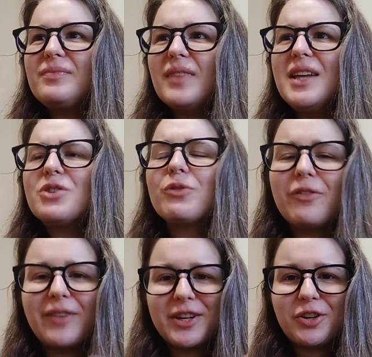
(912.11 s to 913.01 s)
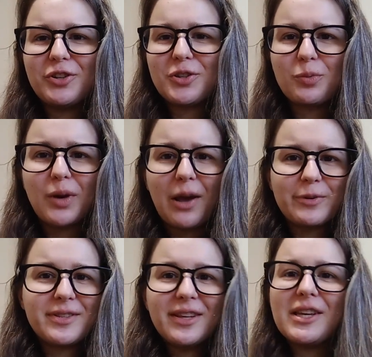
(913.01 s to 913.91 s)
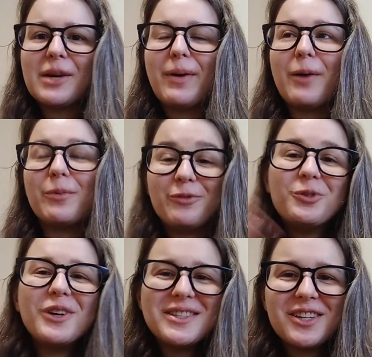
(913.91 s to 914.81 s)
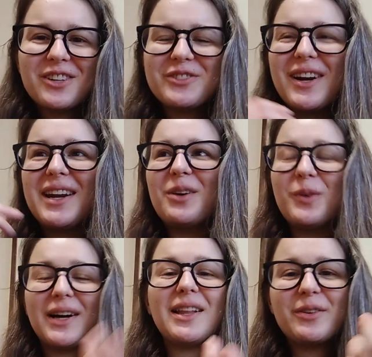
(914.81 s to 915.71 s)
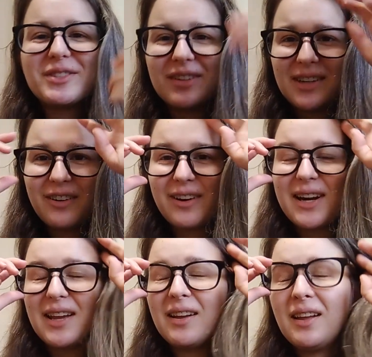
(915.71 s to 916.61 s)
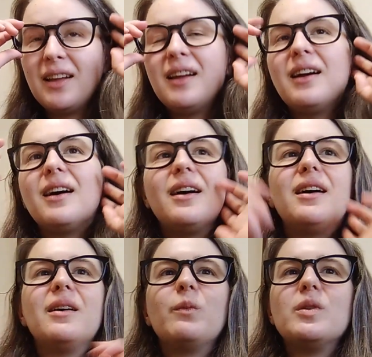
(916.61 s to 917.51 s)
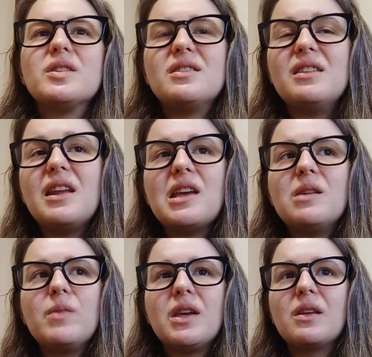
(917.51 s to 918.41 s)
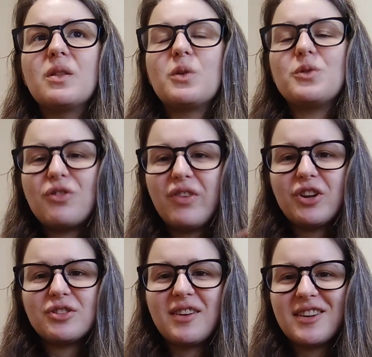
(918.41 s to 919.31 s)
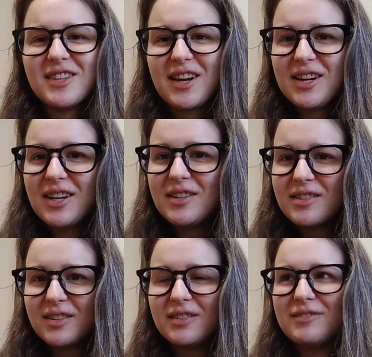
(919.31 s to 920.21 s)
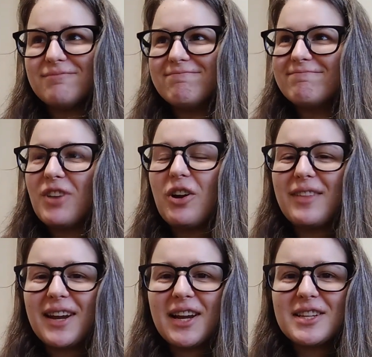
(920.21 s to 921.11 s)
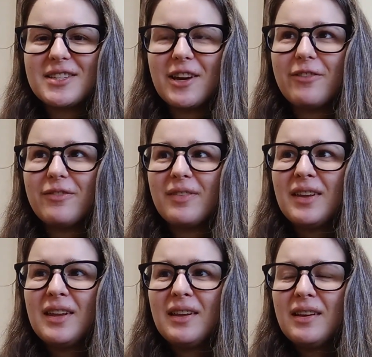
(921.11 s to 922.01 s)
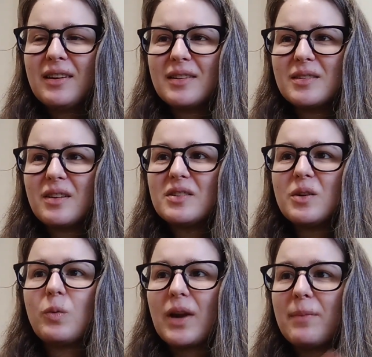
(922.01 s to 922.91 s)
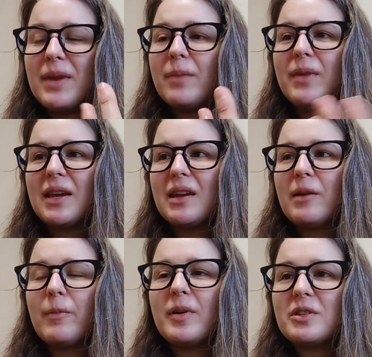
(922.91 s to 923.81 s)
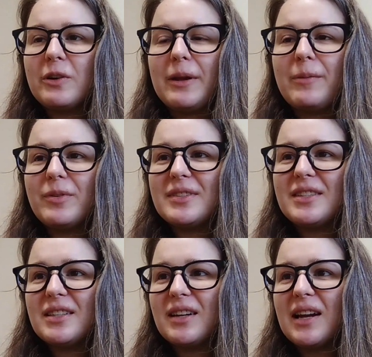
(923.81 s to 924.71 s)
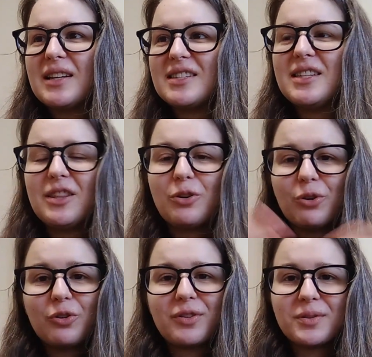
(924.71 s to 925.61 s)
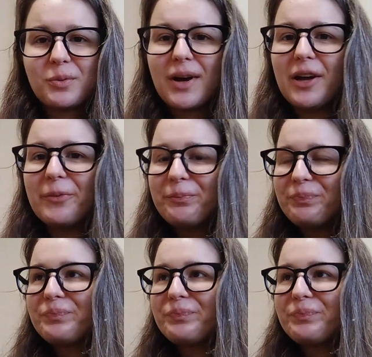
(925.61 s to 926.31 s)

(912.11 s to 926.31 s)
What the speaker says: and to reflect on just what I was thinking about before I started writing, while I was starting writing, and just naming those fears and anxieties and all that kind of stuff. Because also when I'm naming it, I'm also able to kind of see the growth as well,